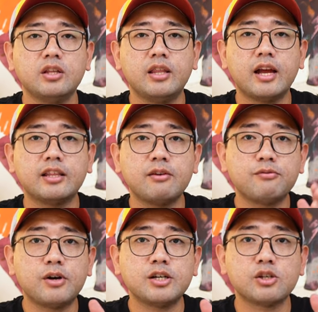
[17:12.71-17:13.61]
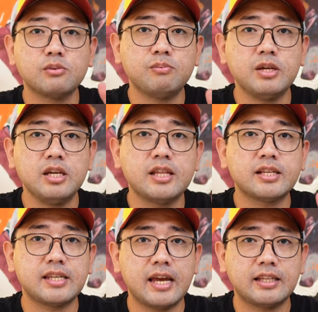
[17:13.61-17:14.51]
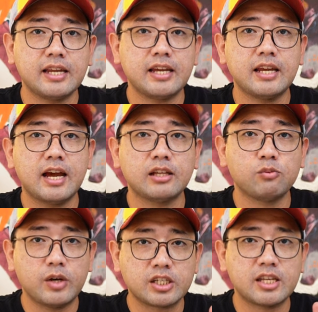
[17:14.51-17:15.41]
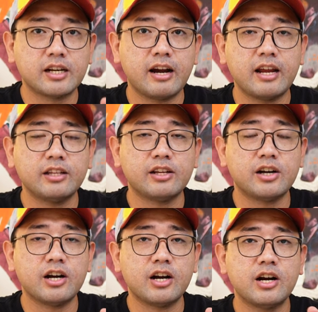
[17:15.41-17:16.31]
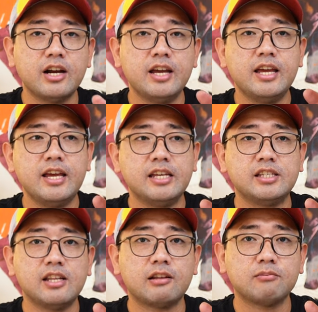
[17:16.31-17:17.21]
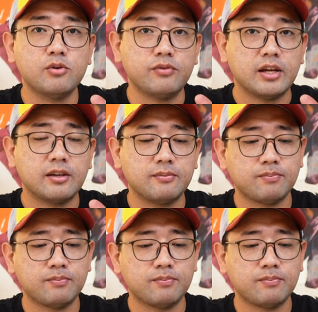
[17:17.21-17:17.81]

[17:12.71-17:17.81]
Negative 1 should be the setting at which the grinder is not moving.